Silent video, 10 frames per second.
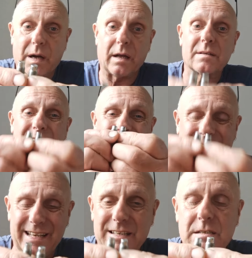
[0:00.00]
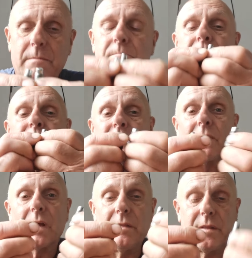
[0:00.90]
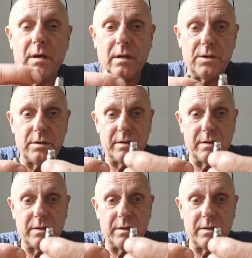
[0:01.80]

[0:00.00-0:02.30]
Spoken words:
miles, is that